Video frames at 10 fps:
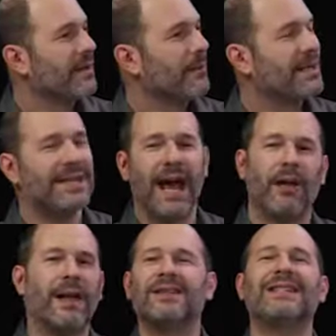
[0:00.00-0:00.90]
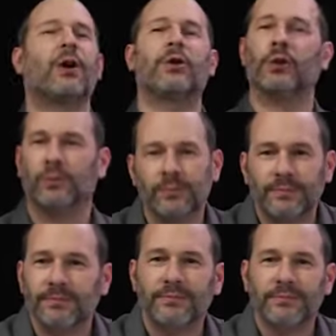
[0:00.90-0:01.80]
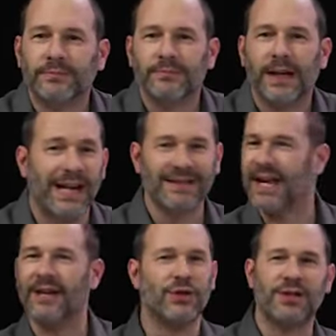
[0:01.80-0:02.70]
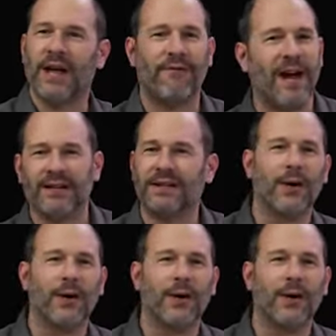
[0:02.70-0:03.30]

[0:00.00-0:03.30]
but it's LSDOU. And I say it just that fast, like a